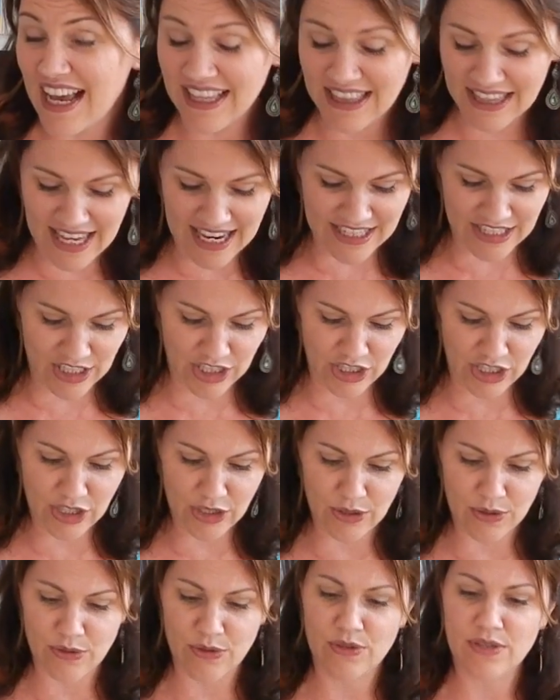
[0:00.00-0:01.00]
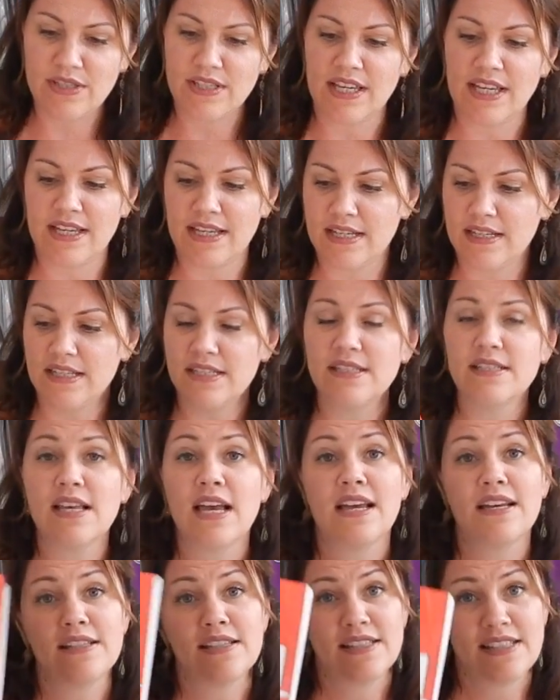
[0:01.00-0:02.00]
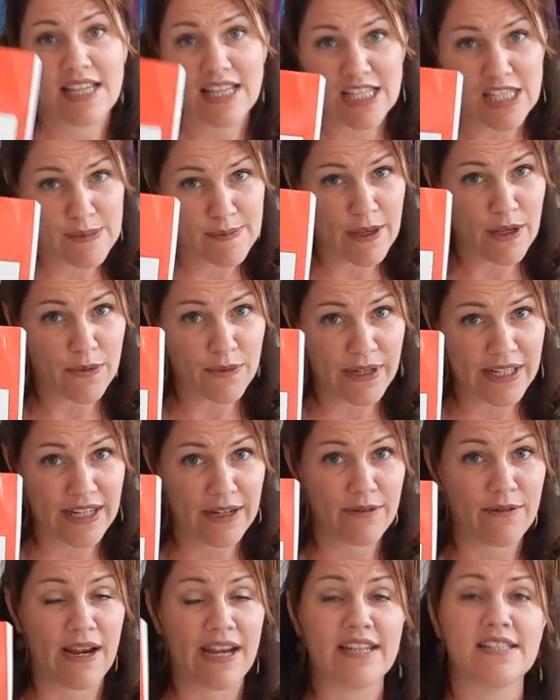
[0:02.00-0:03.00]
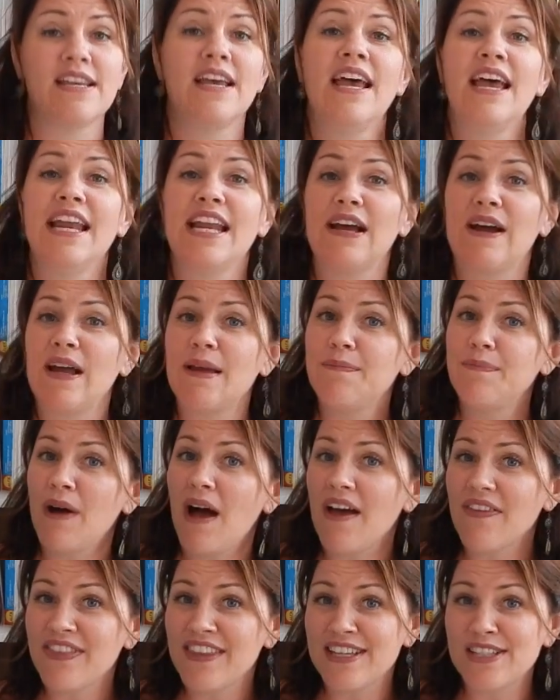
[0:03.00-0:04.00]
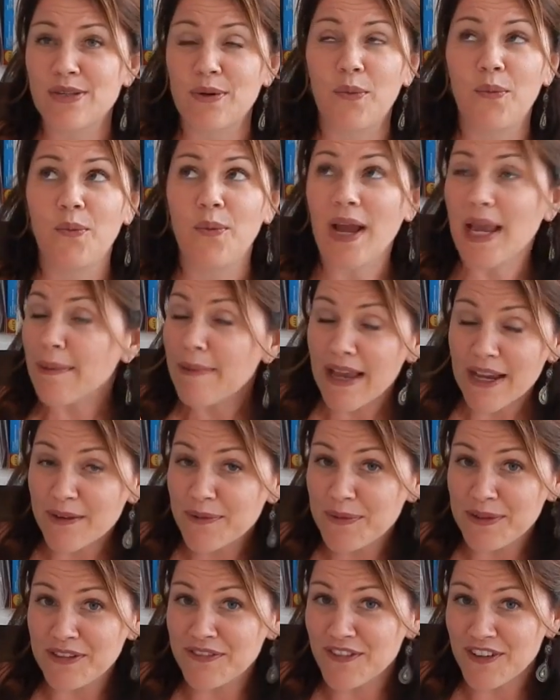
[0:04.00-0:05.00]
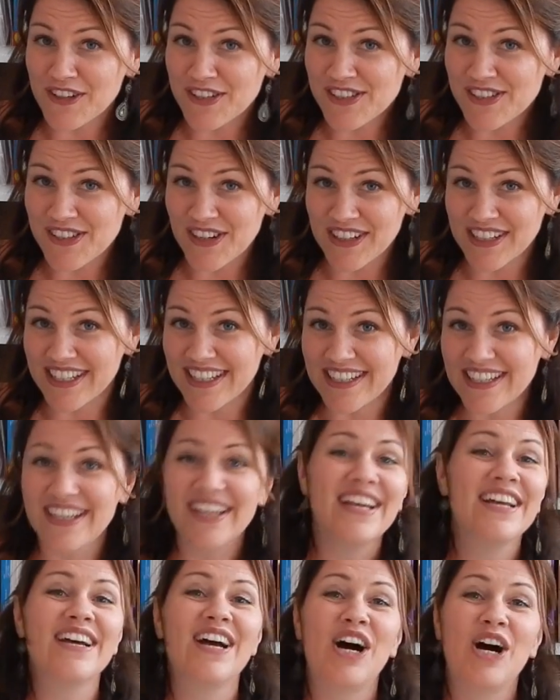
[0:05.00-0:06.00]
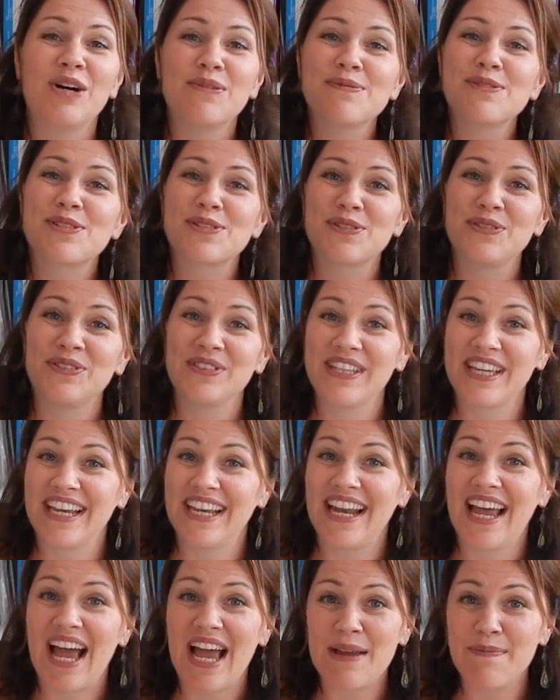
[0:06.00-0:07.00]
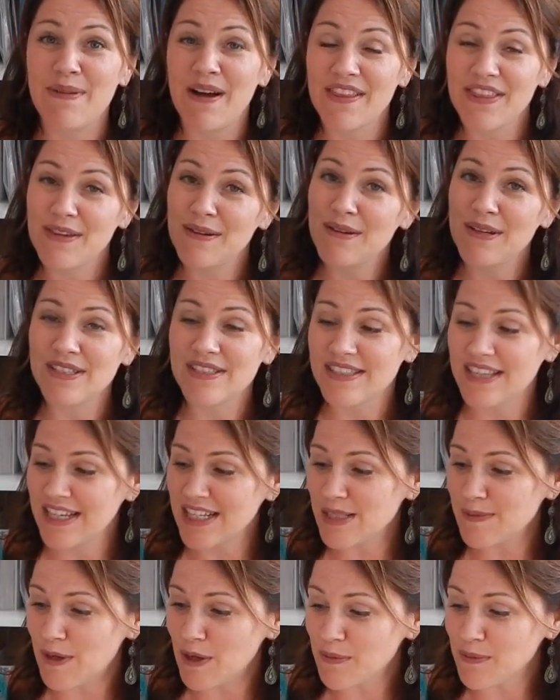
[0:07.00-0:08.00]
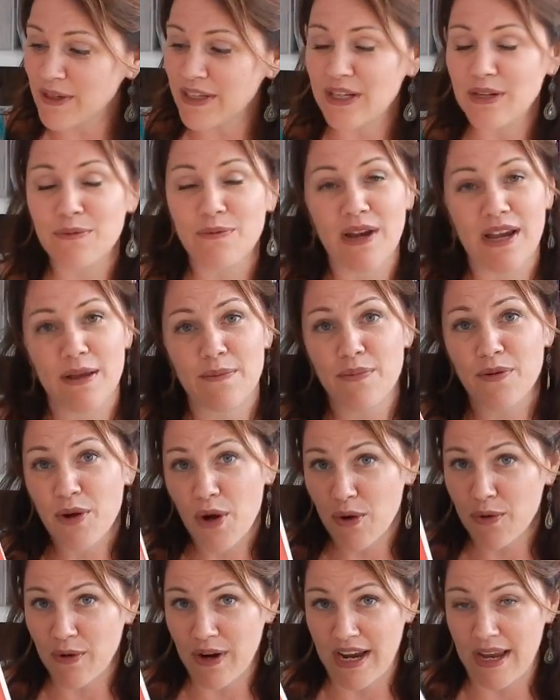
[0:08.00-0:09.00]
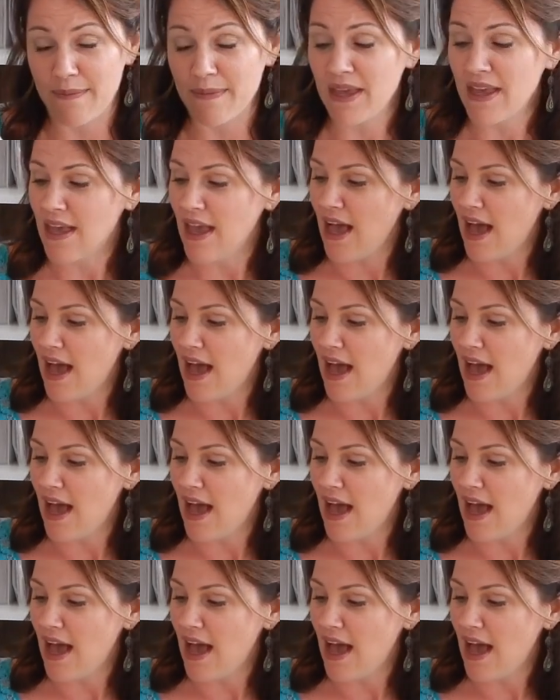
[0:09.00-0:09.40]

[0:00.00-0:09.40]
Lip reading: I like to use is Sing, Spell, Read, and Write. Now, I bought this way back when we first started homeschooling. I bought the Sing, Spell, Read, and Write program.